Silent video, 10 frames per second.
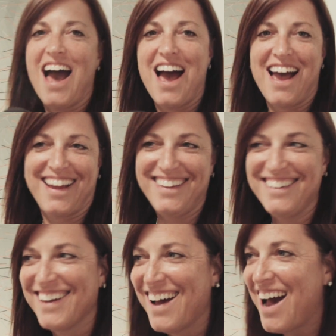Hi.
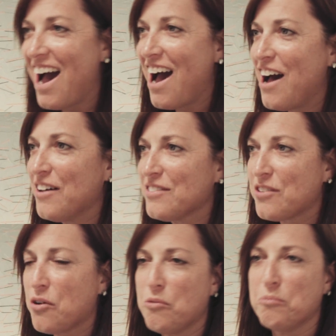
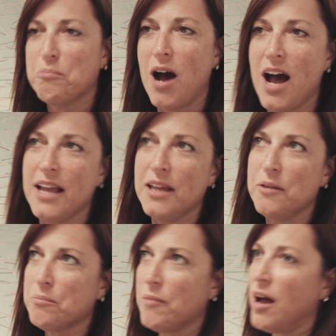So
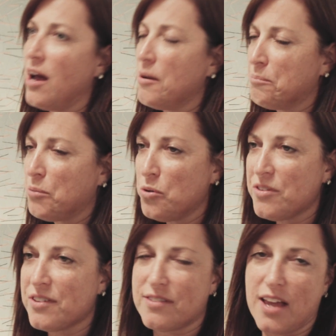my
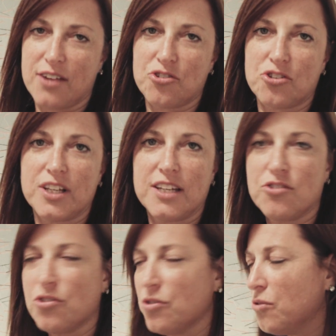booth is actually
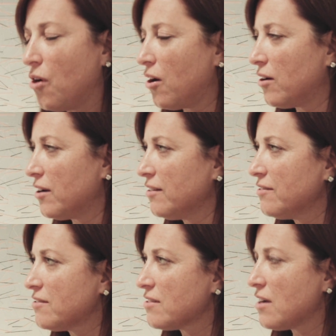two
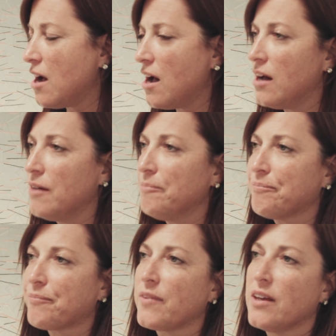artists.
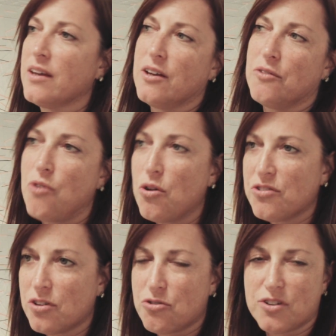
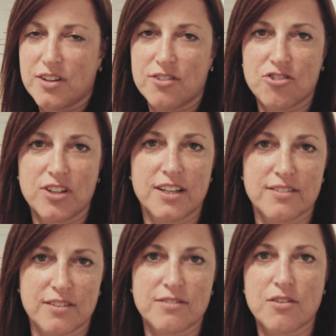Volta traditionally
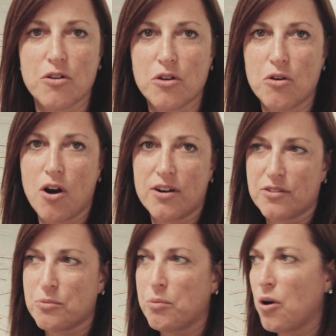is a solo
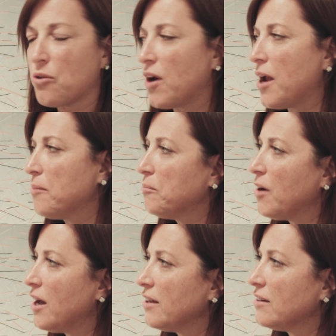artist program,
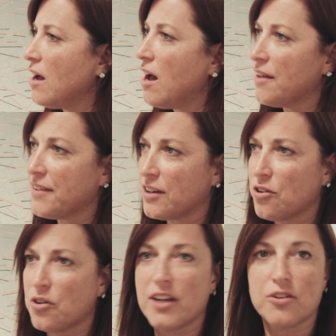but the
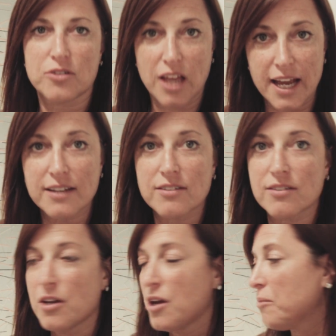curator
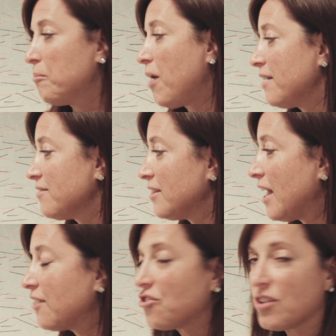liked my
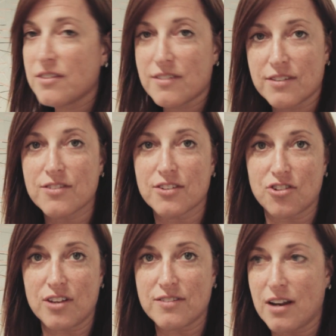selections and
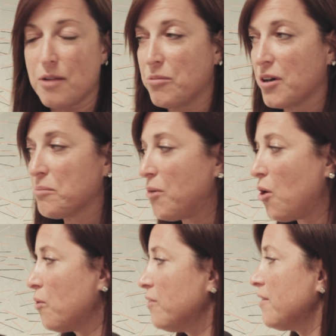suggested I bring
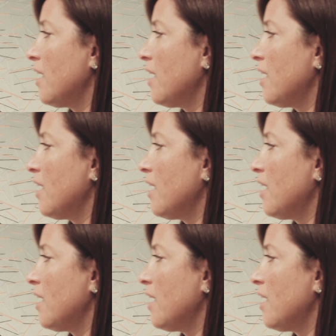both.